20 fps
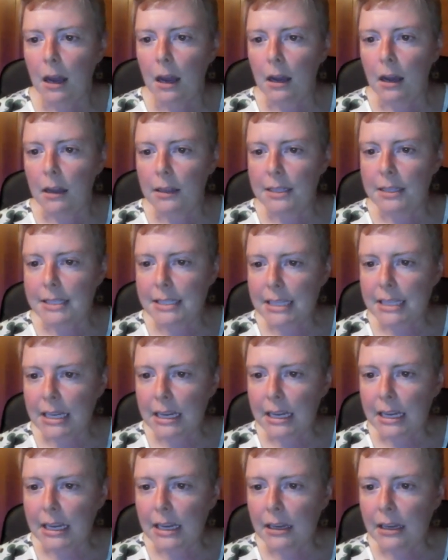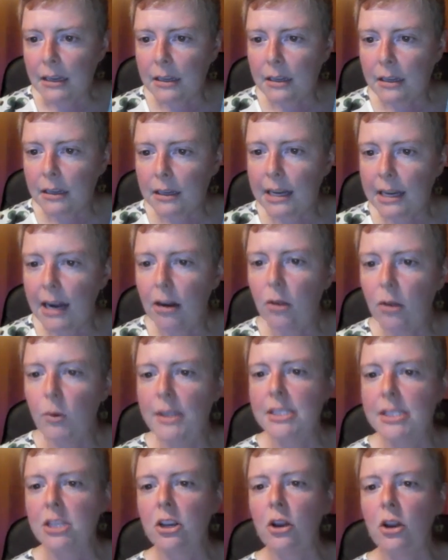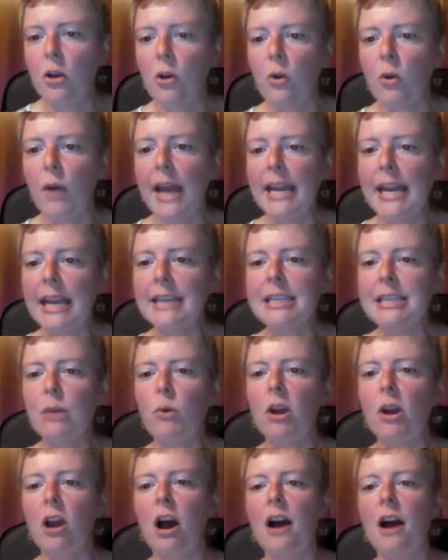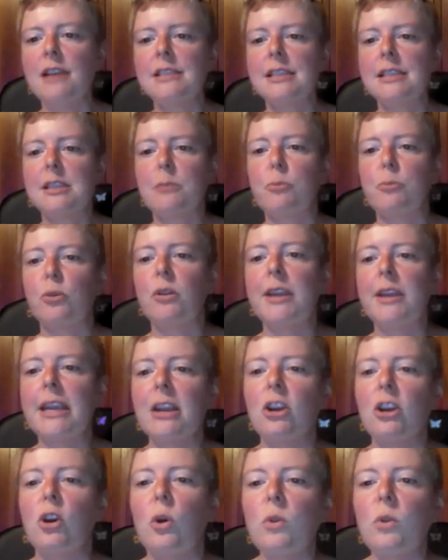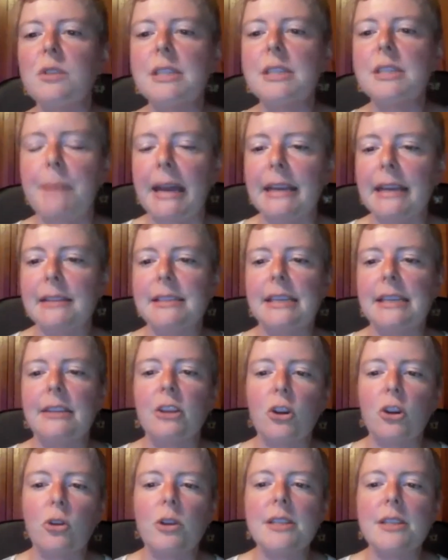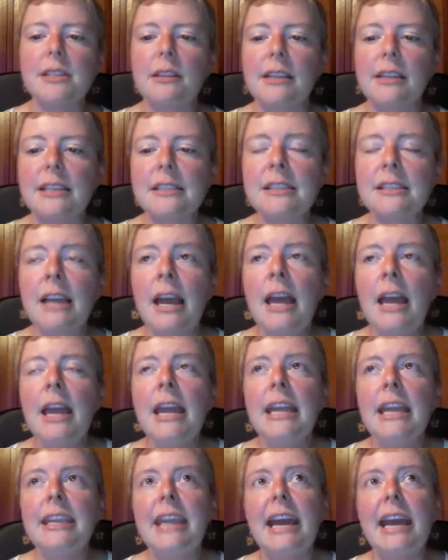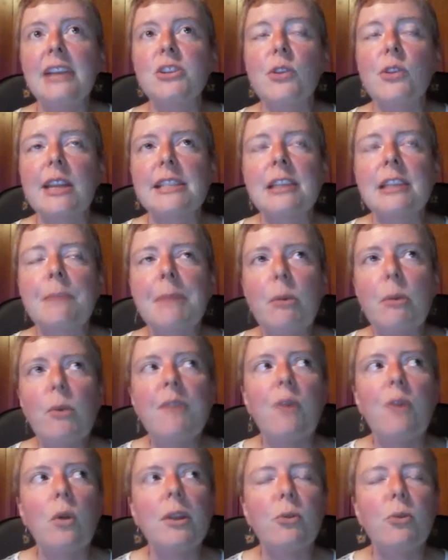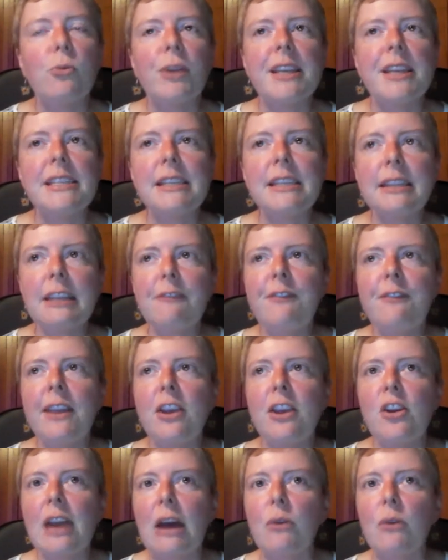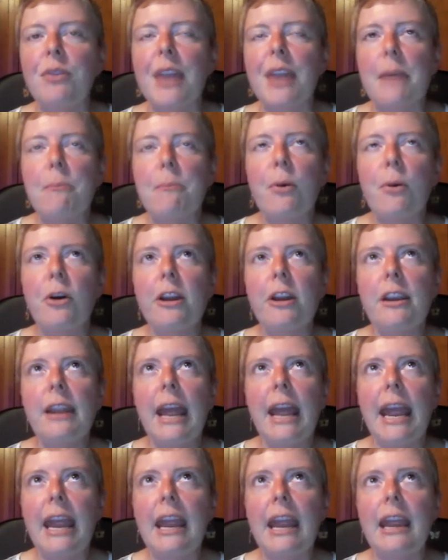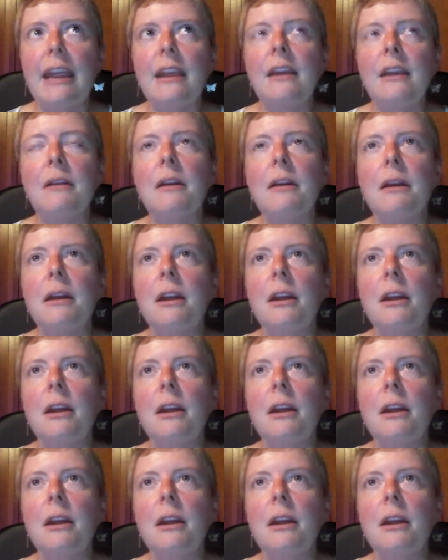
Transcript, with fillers: Uh, let's see, Carol wants to know, any idea what causes the brilliant gold specks in the chrysalis? Yeah, so that's something we've only recently figured out. They put a